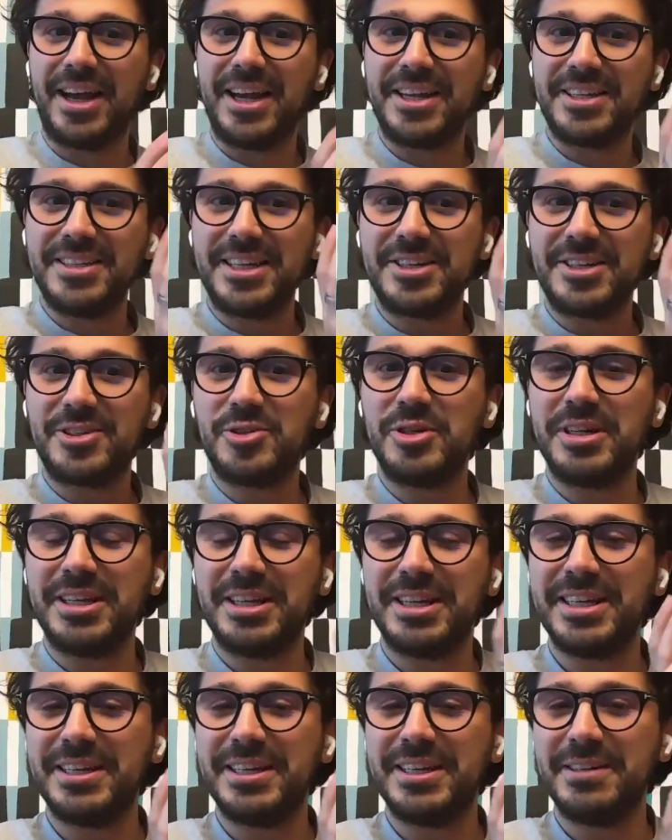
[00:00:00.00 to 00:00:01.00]
And I didn't
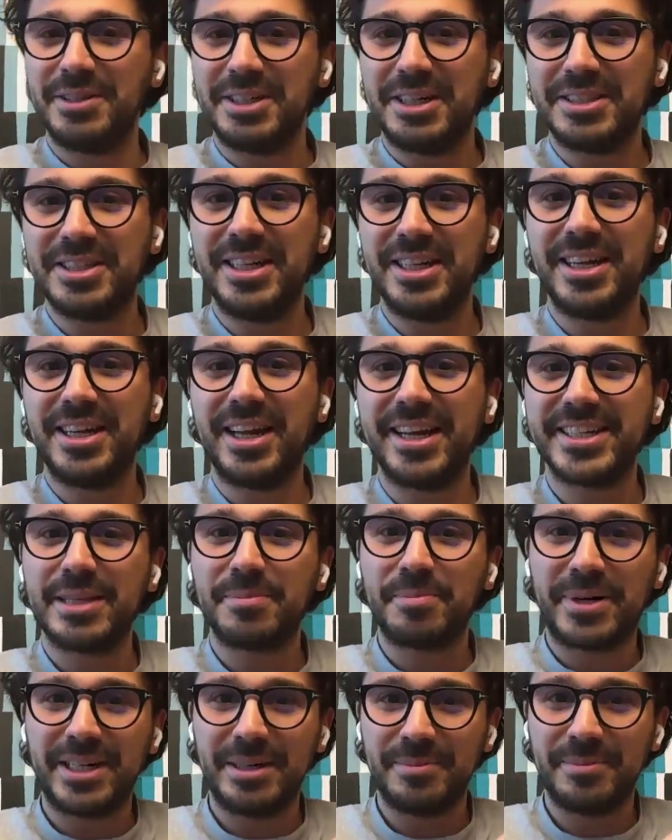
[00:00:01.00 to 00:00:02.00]
actually even
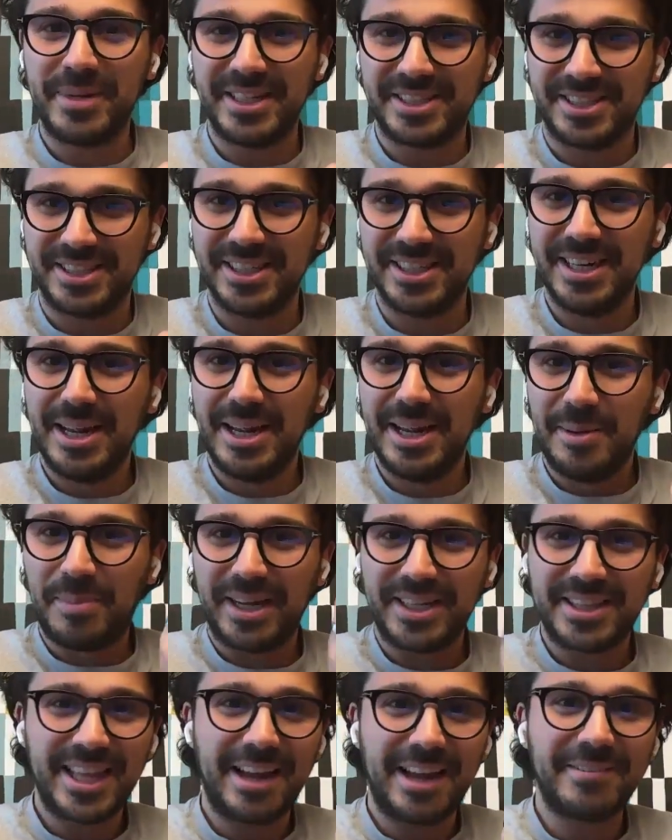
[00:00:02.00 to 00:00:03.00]
realize that parameter.
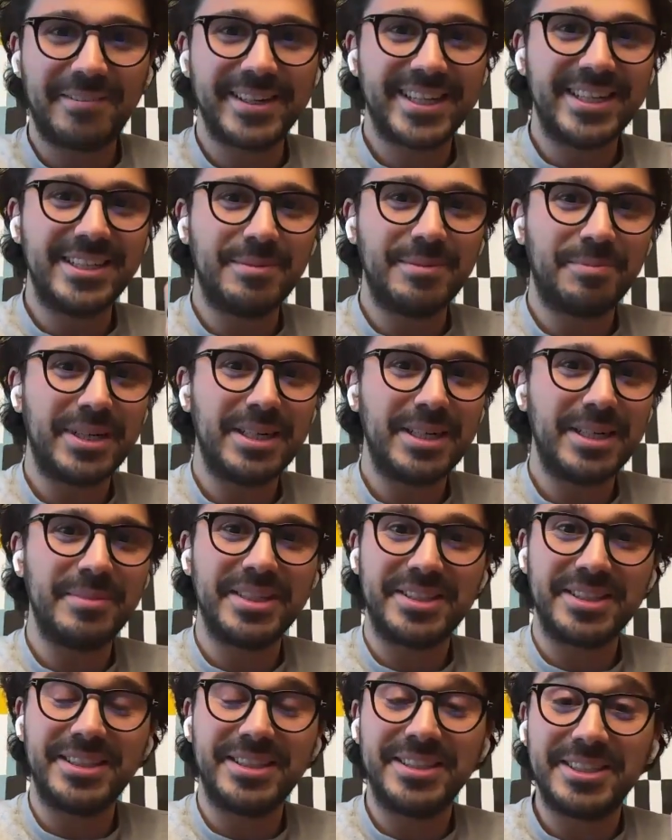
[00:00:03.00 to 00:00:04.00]
But there was any
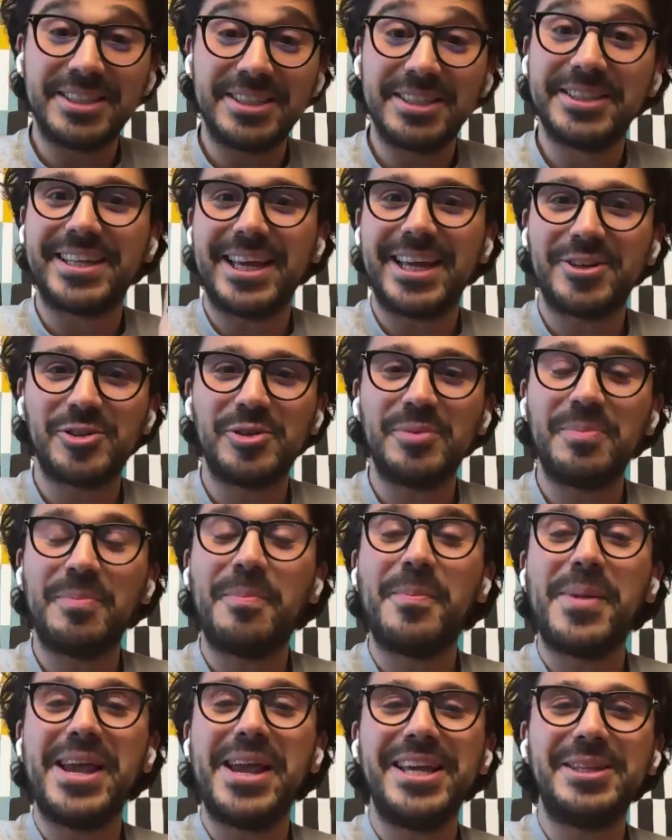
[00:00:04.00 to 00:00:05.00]
parameter that
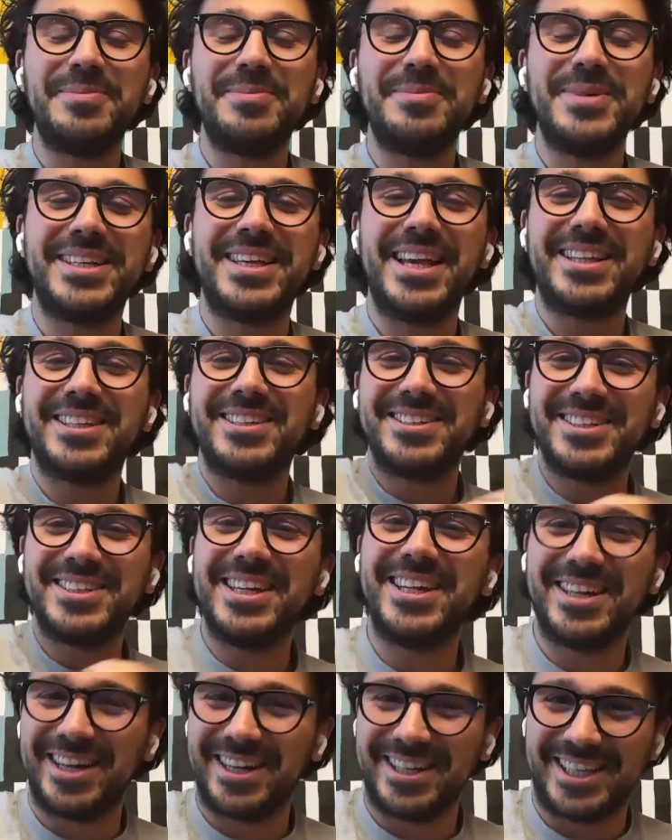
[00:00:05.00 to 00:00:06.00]
actually made me get
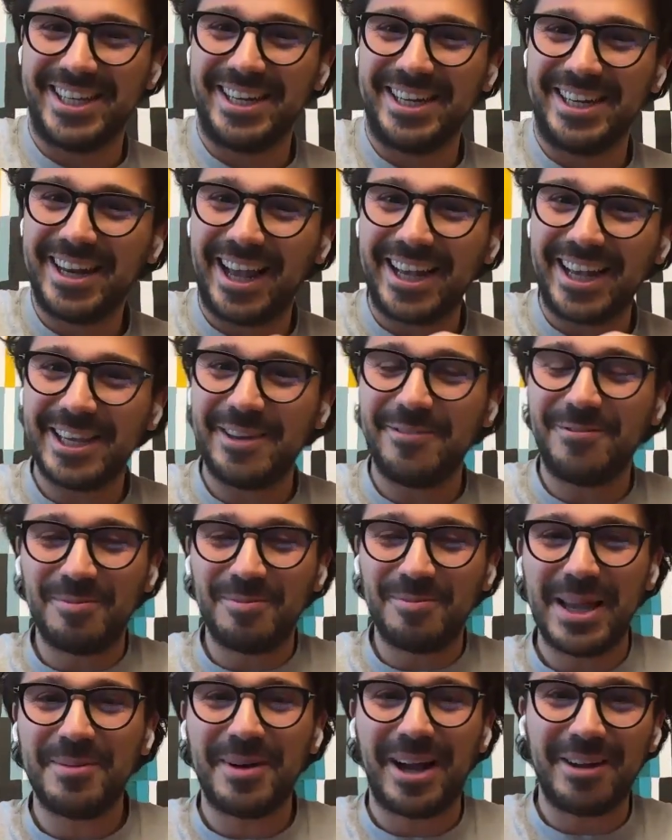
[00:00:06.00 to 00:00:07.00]
really lucky. Like
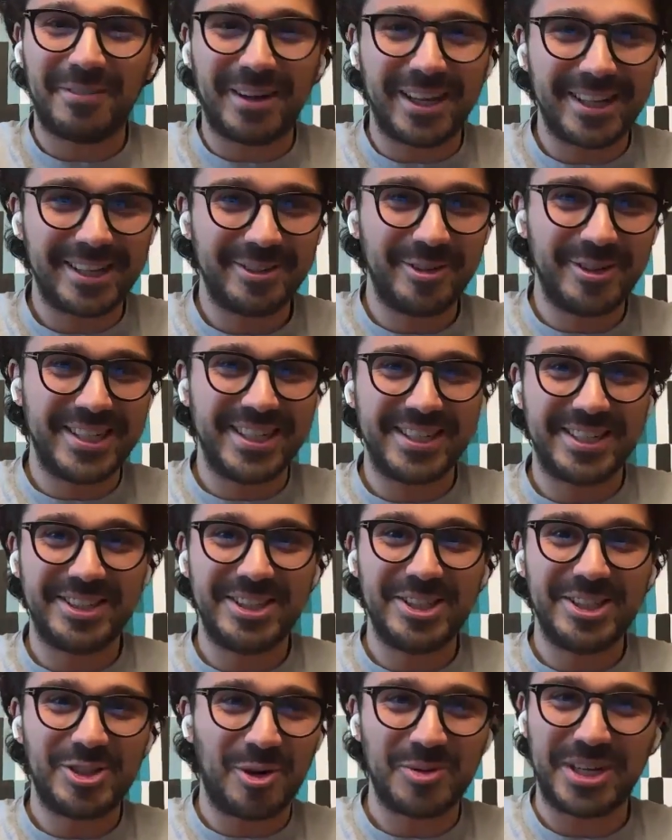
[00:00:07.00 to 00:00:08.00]
if maybe I was
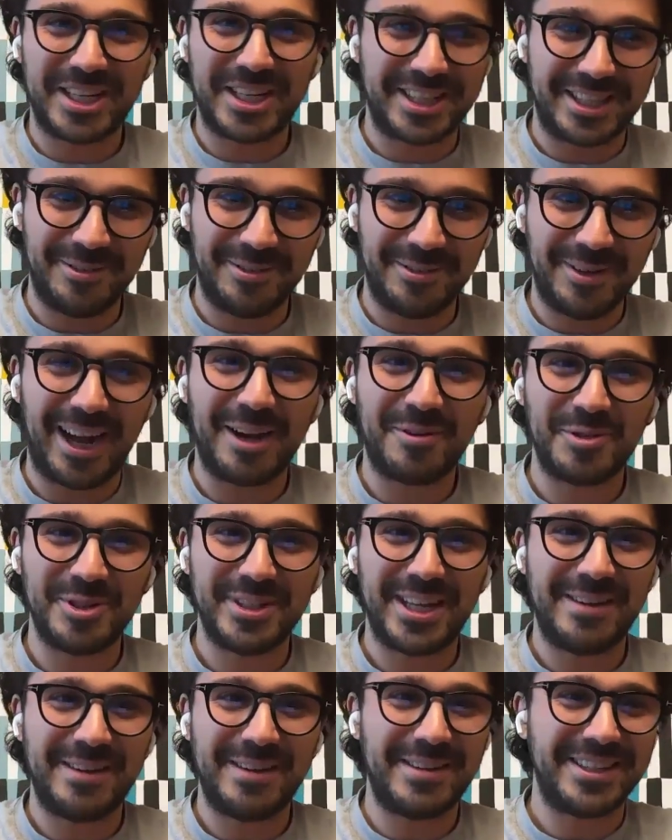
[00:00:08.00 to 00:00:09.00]
using the reach objective,
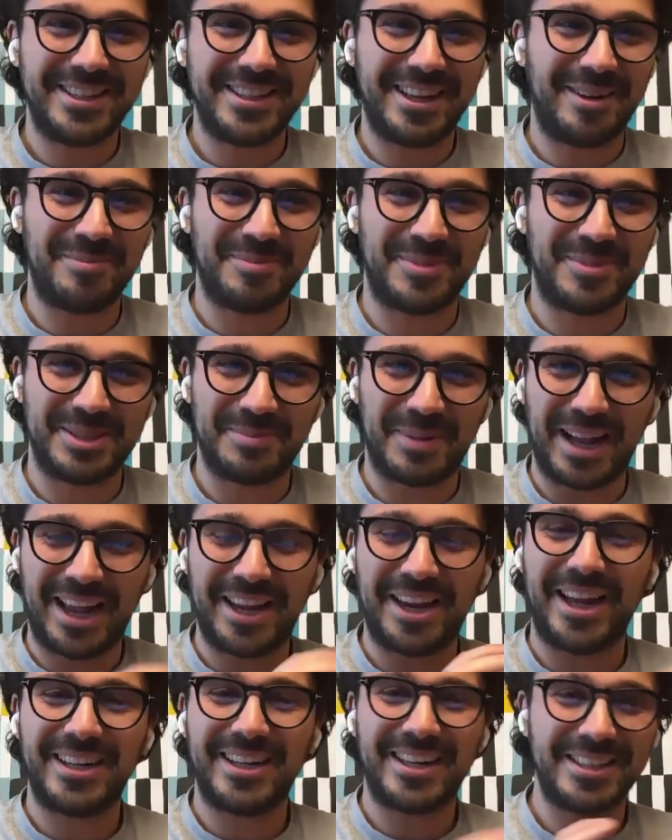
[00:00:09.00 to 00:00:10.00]
I wouldn't have that number.
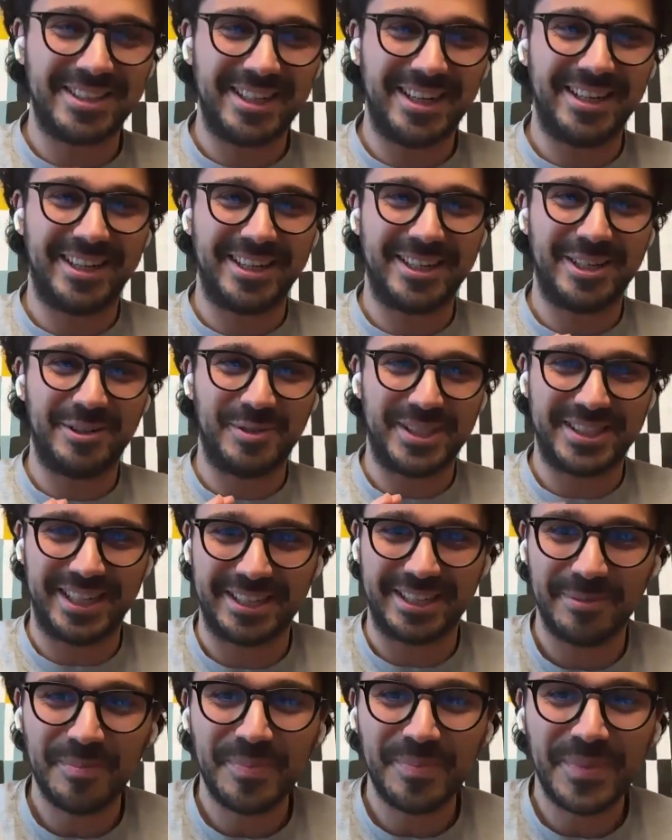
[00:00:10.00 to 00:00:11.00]
And I got really lucky
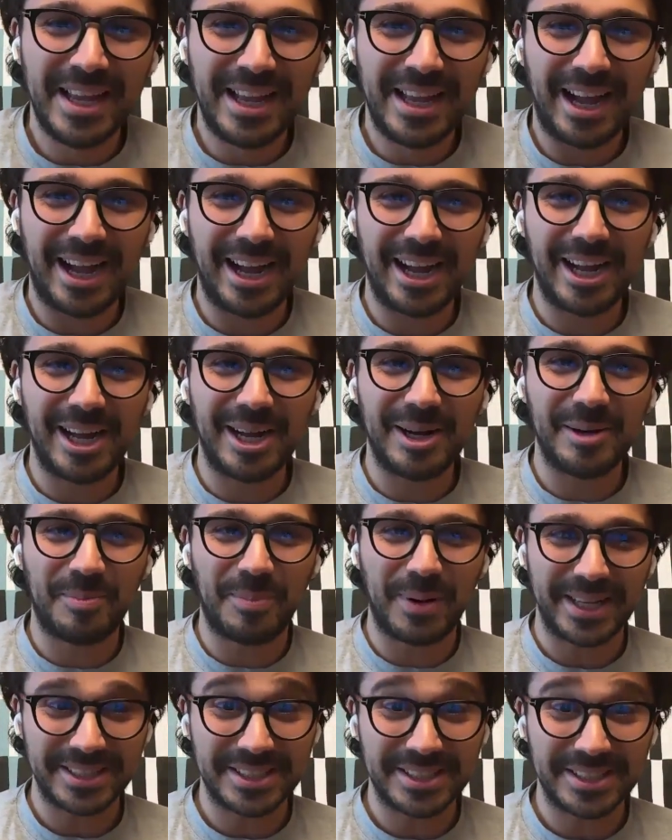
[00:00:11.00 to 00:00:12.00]
with that.
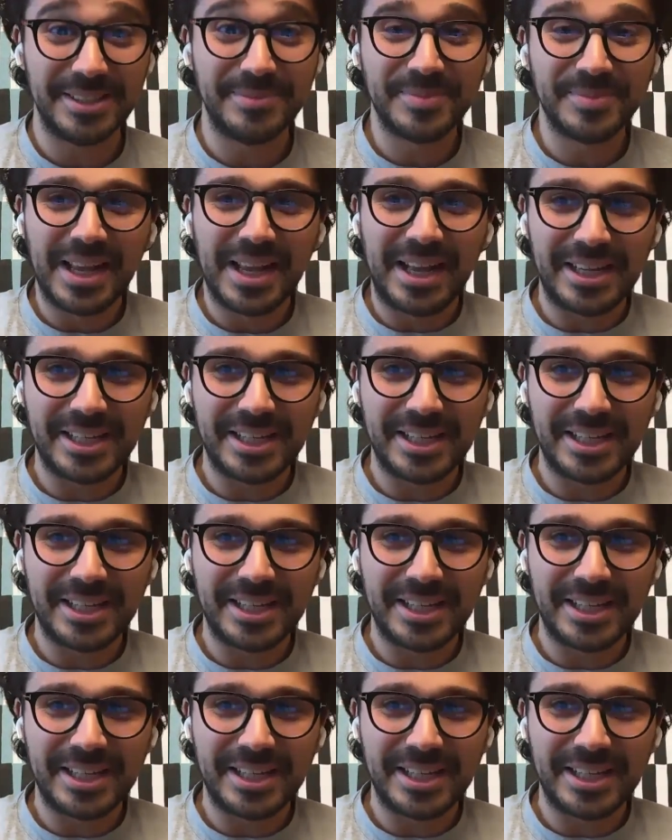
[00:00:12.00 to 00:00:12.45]
But